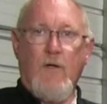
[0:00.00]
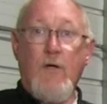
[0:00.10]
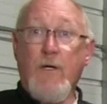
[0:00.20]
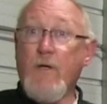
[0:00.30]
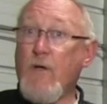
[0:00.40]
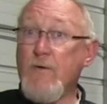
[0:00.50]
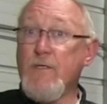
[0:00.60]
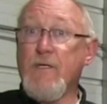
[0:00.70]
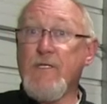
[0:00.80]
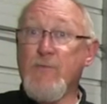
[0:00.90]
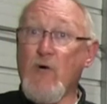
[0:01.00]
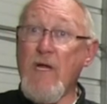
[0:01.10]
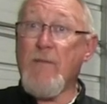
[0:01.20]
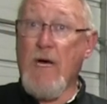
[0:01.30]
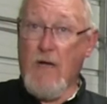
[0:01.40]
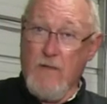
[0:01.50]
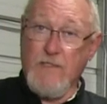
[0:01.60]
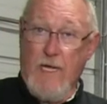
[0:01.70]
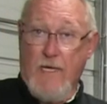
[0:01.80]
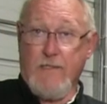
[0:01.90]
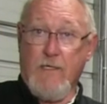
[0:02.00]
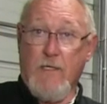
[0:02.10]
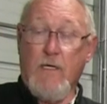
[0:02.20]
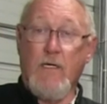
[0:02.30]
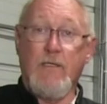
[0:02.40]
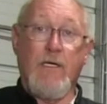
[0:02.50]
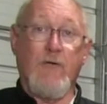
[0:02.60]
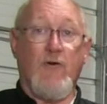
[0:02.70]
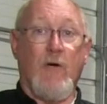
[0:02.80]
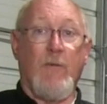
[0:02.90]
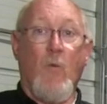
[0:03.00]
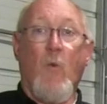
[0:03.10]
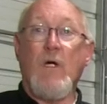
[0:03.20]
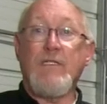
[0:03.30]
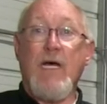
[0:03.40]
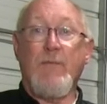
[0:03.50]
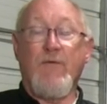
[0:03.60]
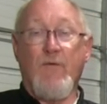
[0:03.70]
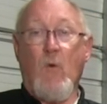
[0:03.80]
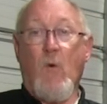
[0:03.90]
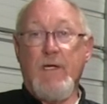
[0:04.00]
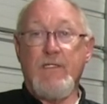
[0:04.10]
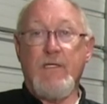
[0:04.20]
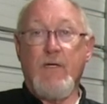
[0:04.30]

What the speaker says: You can use the spray bottle test to determine what type of noise